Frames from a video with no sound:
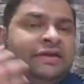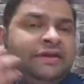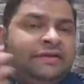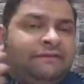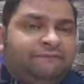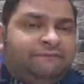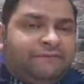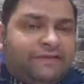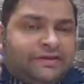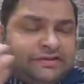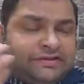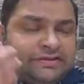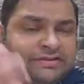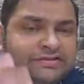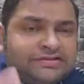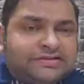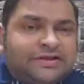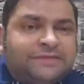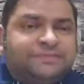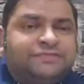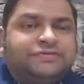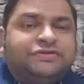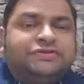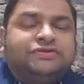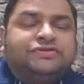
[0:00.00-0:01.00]
Faith is the
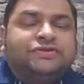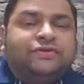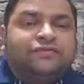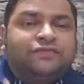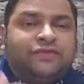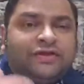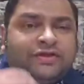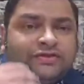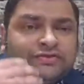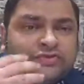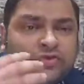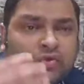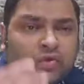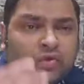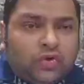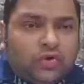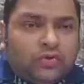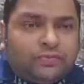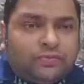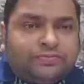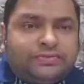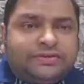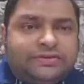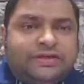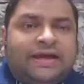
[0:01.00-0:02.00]
substance of things
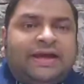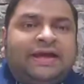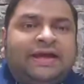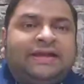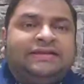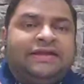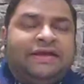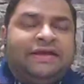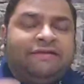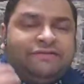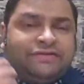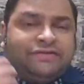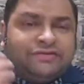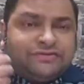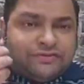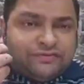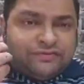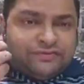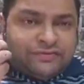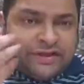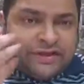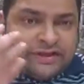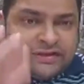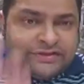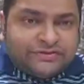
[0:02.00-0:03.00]
hoped and the evidence
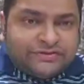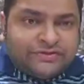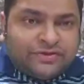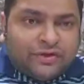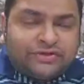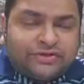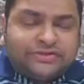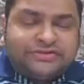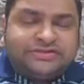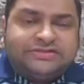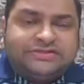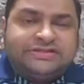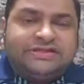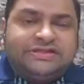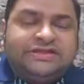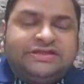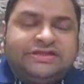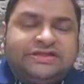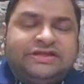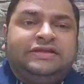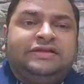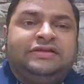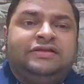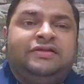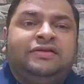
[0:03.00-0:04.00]
of things not
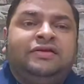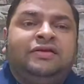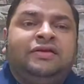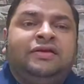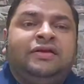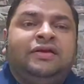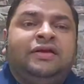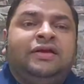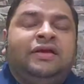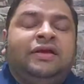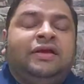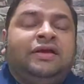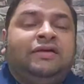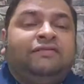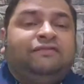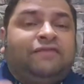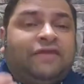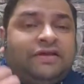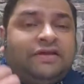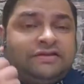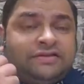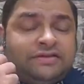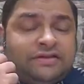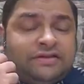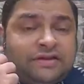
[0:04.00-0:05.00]
seen.
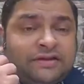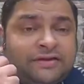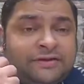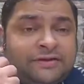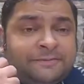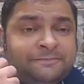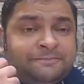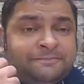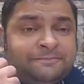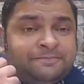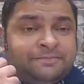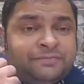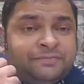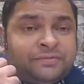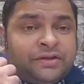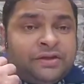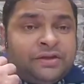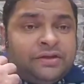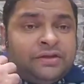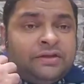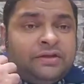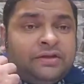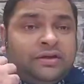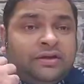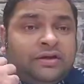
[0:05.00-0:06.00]
Faith, um,
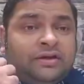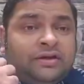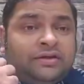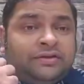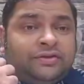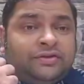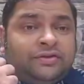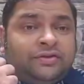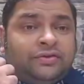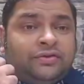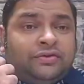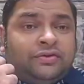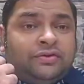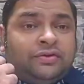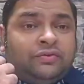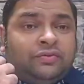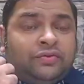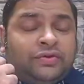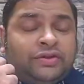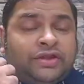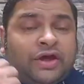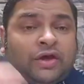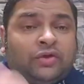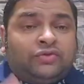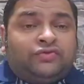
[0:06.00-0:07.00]
uh, you know,
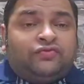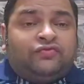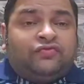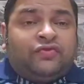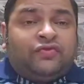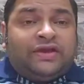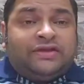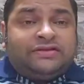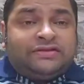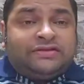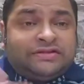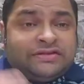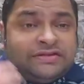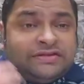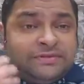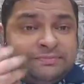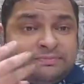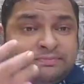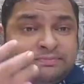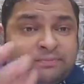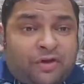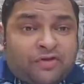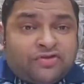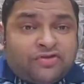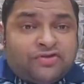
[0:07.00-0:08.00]
without faith it is
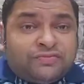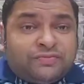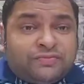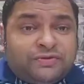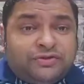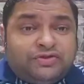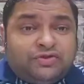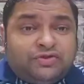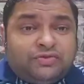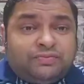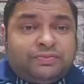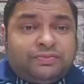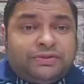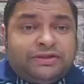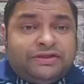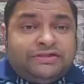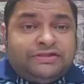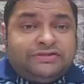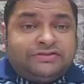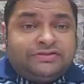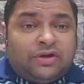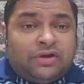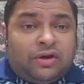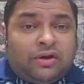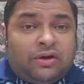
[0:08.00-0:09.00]
impossible to
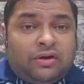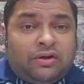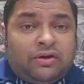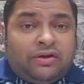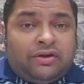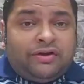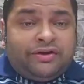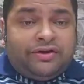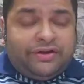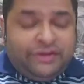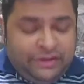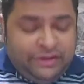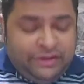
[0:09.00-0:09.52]
please God.